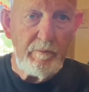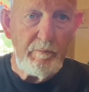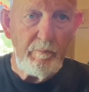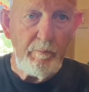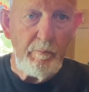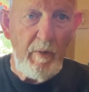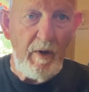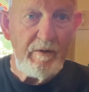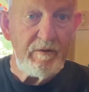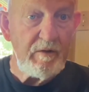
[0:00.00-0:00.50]

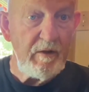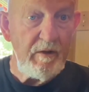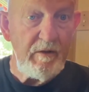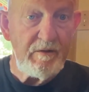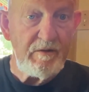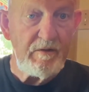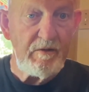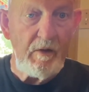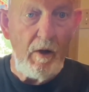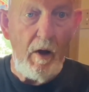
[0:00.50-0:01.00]
basically a
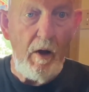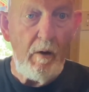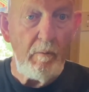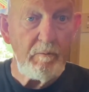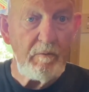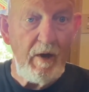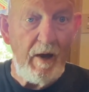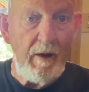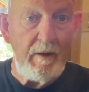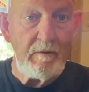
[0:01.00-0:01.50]
stump
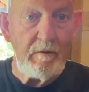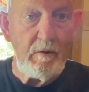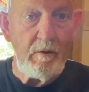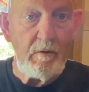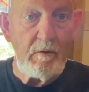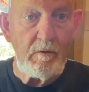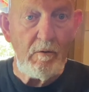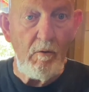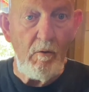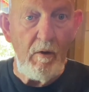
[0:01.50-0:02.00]
tied to a
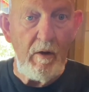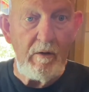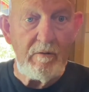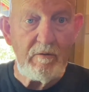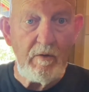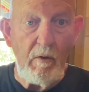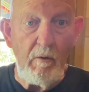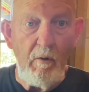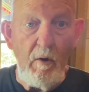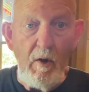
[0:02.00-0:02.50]
tree,
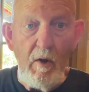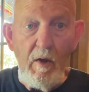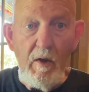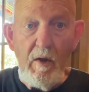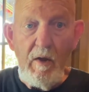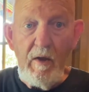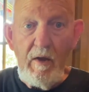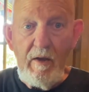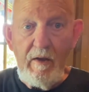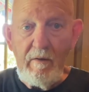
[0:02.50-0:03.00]
so
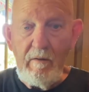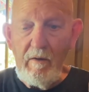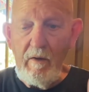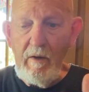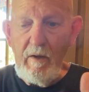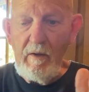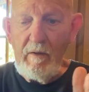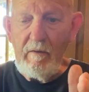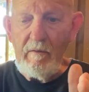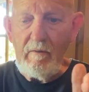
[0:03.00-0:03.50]
you
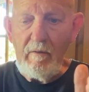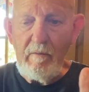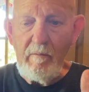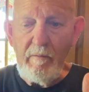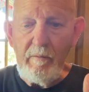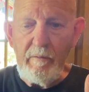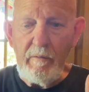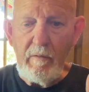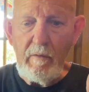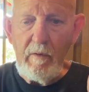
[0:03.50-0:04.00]

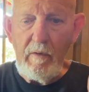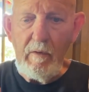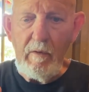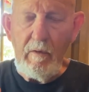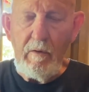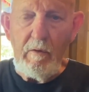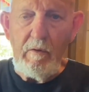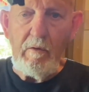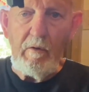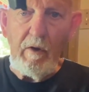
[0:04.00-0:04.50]

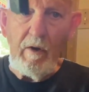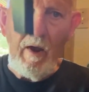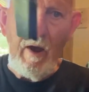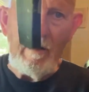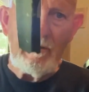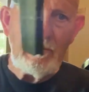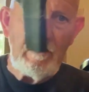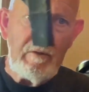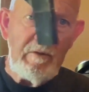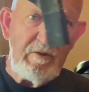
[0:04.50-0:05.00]
can
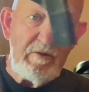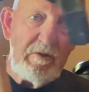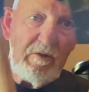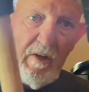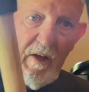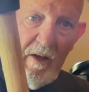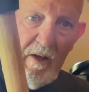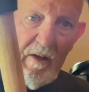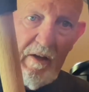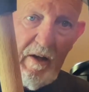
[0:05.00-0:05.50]
actually
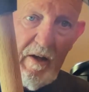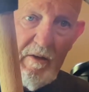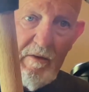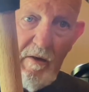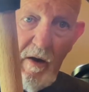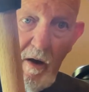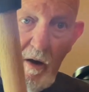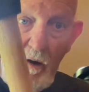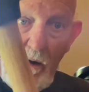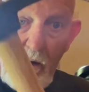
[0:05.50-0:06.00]
stick it in
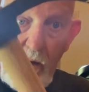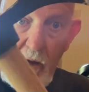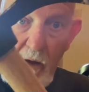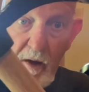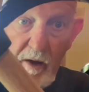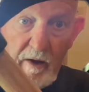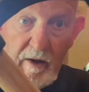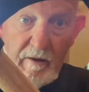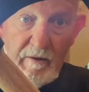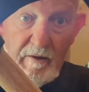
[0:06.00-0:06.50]
there
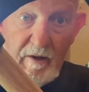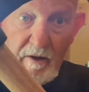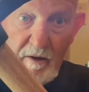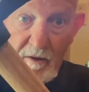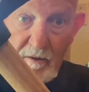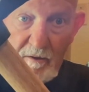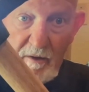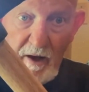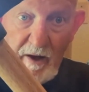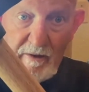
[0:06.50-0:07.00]
and it
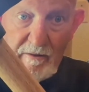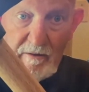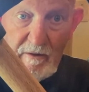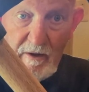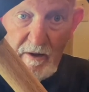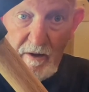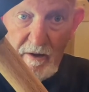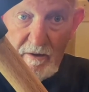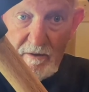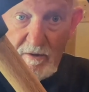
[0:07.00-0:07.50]
tilt like
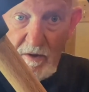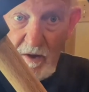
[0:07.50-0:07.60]
this,